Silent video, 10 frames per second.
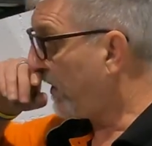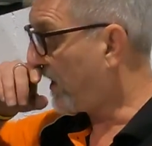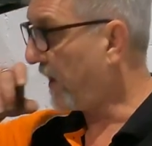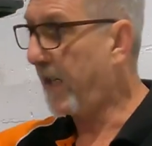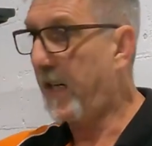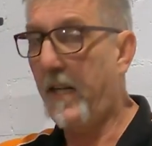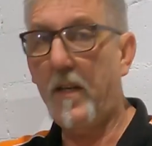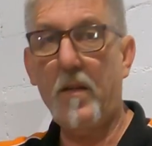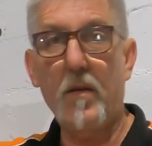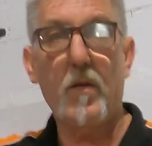you'll see
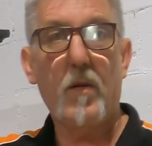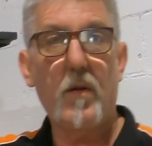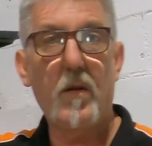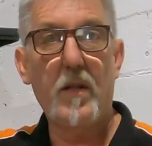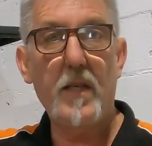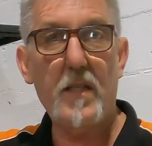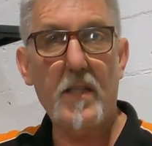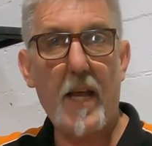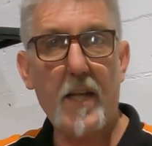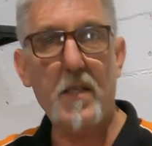here, this
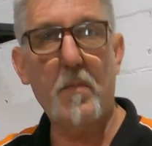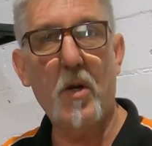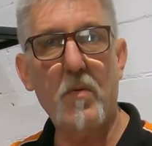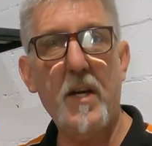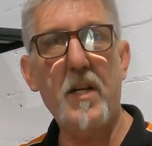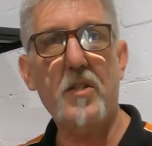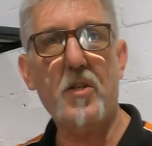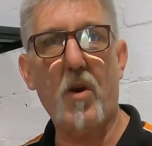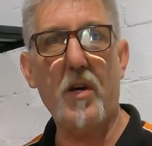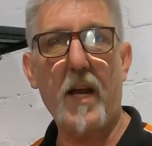has had some horrendous
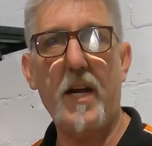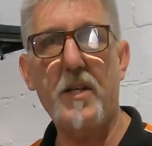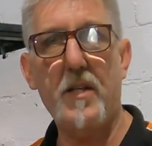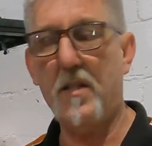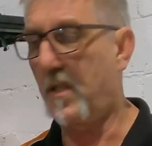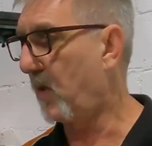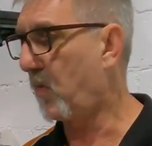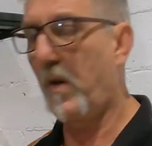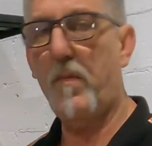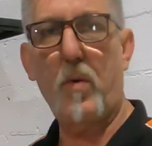corrugation since
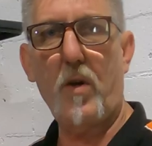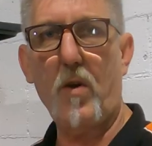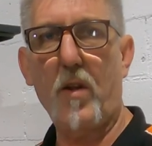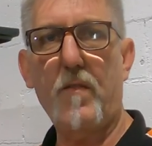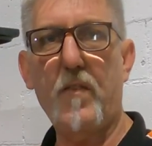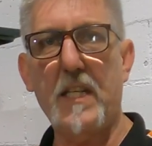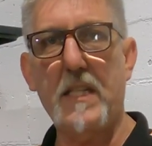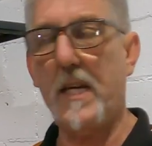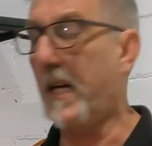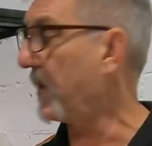we've put it on for the
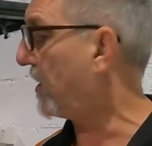second